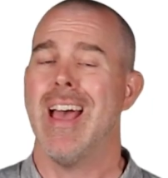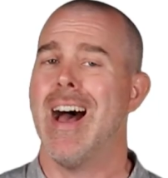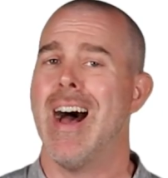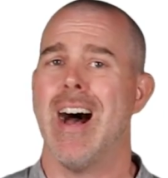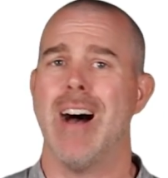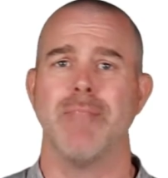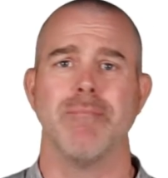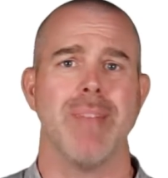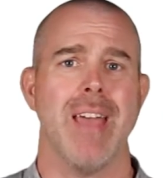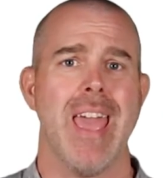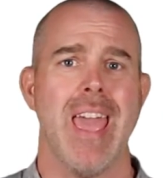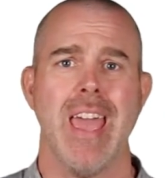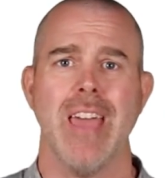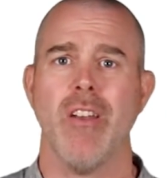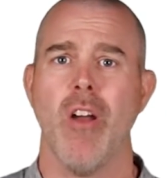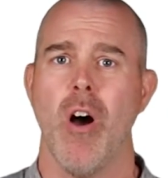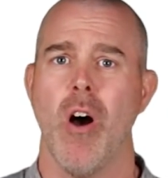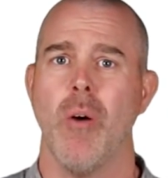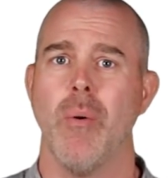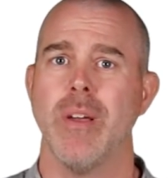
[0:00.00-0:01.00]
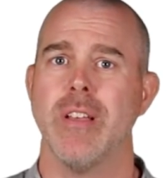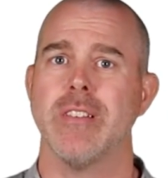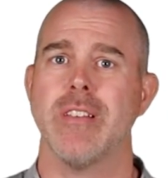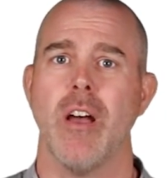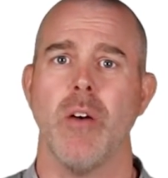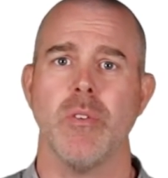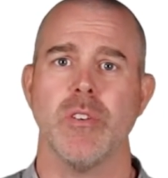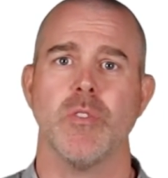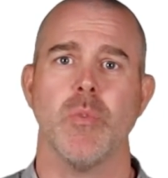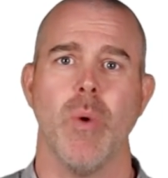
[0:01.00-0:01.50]
Um, and always, I
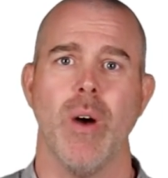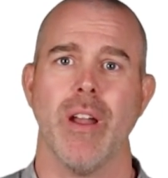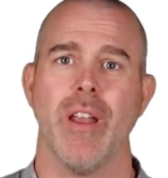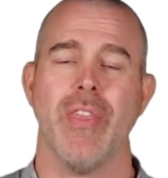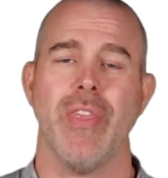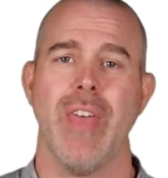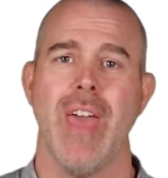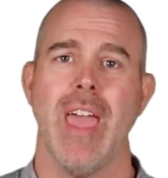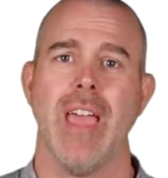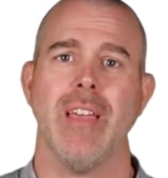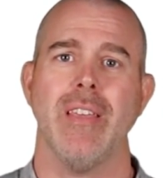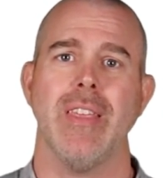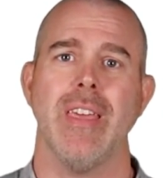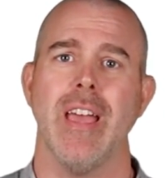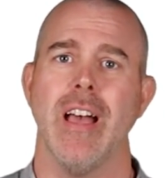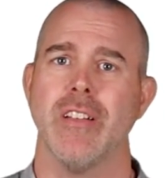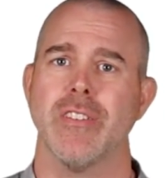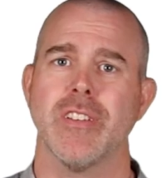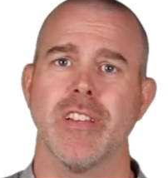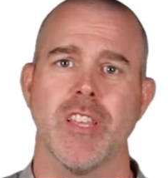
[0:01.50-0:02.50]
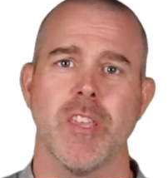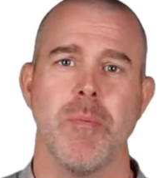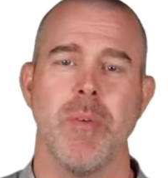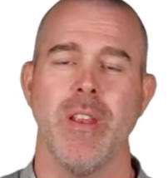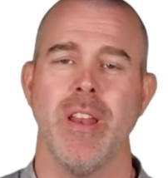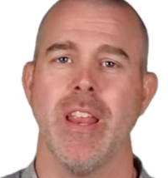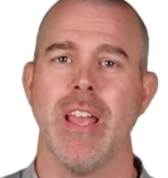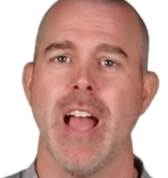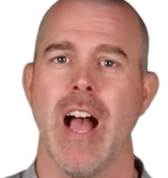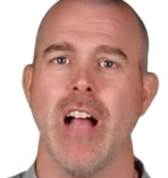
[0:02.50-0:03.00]
always want to thank the Elgin
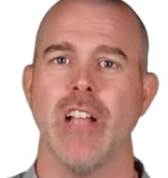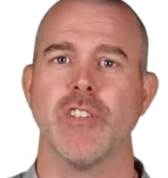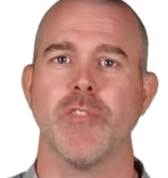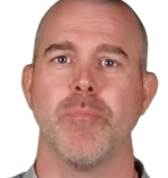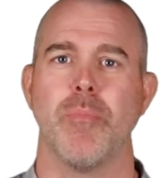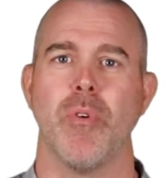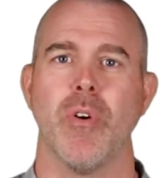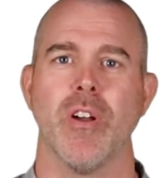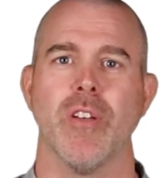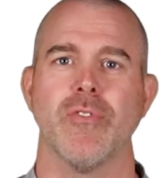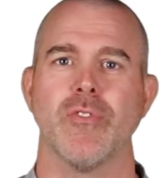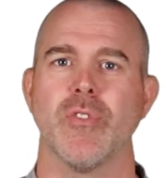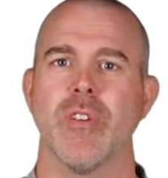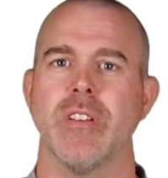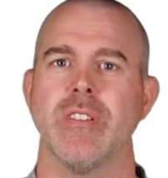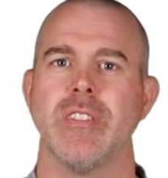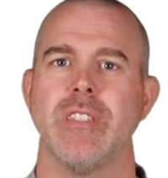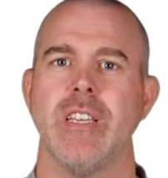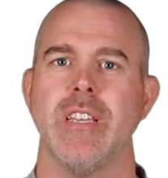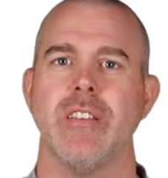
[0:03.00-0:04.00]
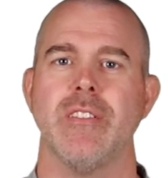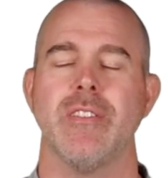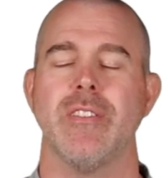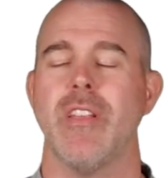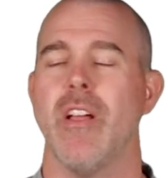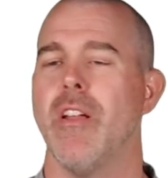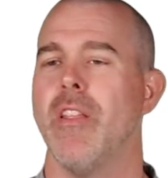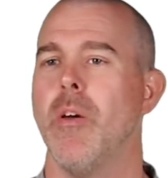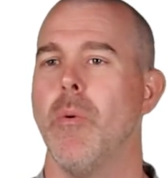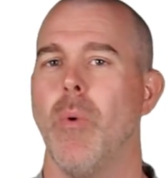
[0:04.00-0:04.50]
Community College Board of Trustees.
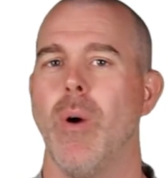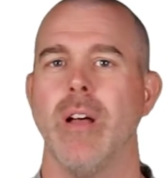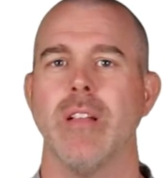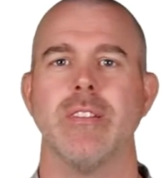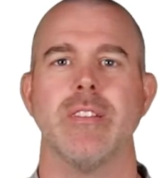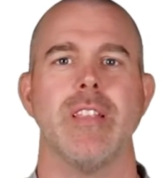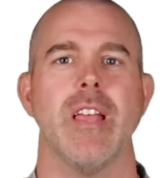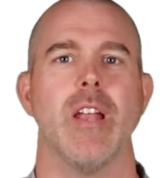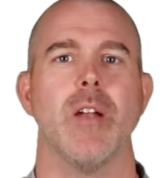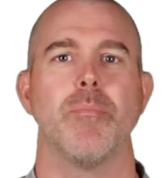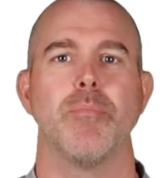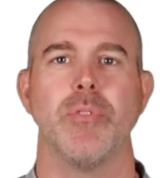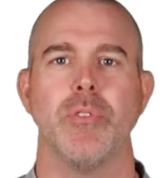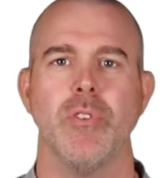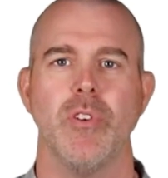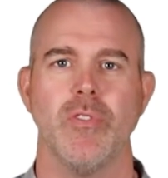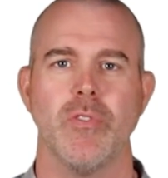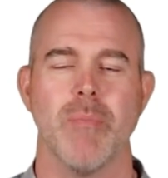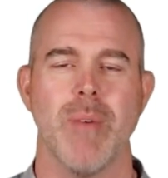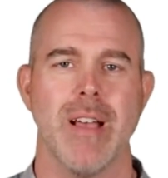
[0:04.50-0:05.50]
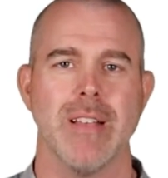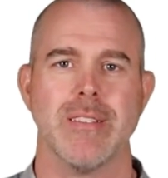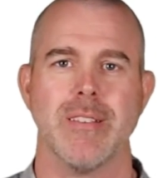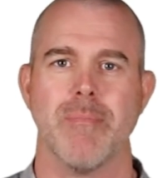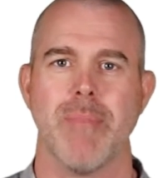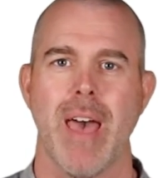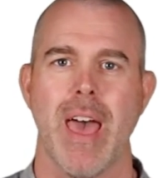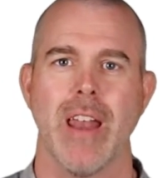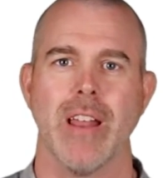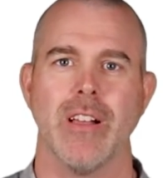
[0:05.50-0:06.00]
They're the ones that approved my
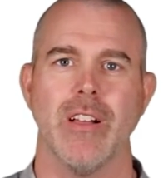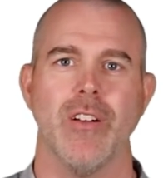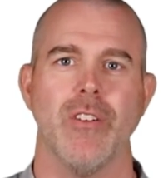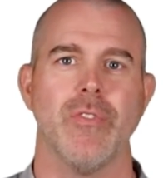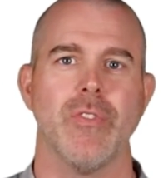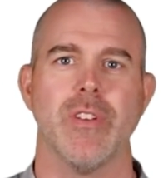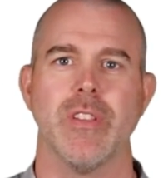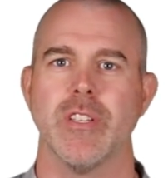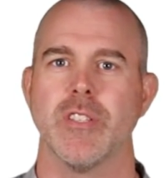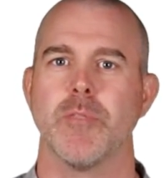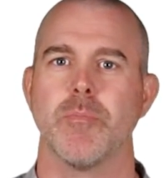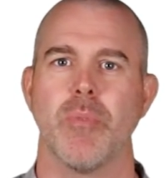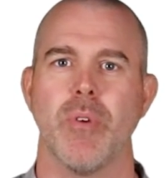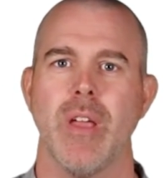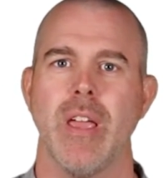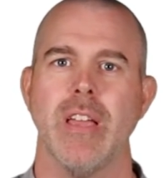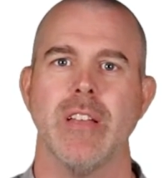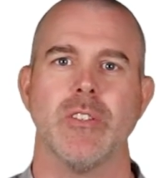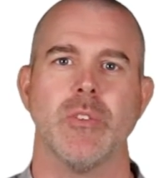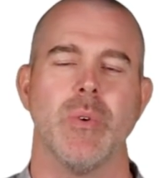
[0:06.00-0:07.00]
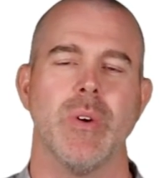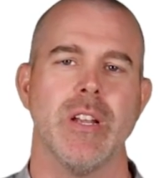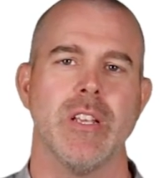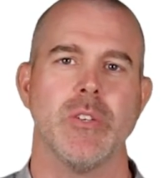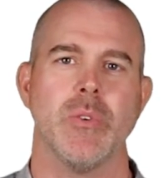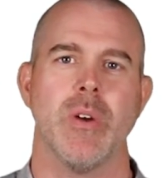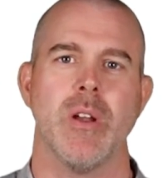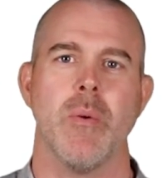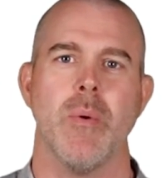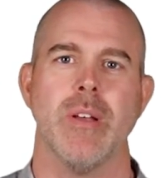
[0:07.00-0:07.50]
sabbatical for the spring of
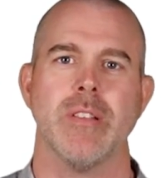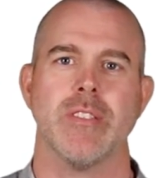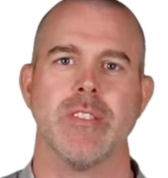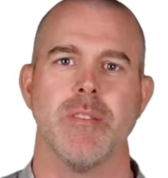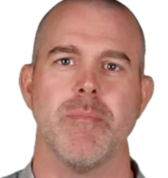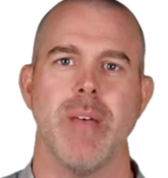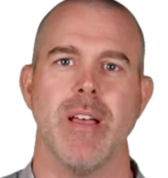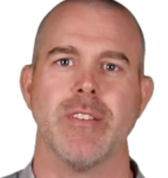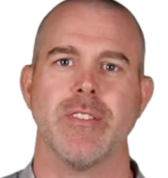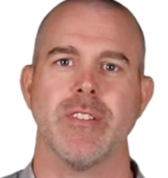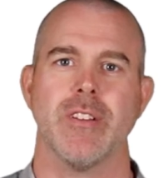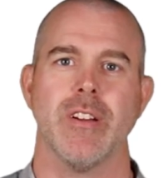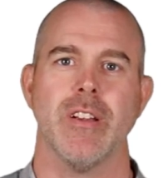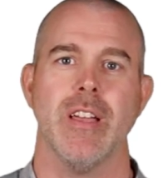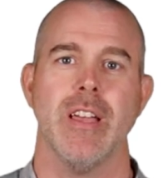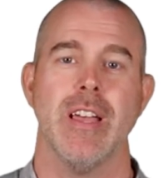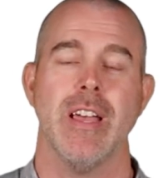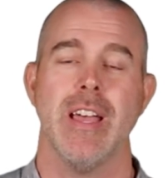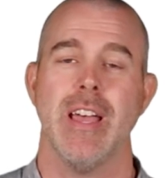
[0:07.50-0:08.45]
2021 semester.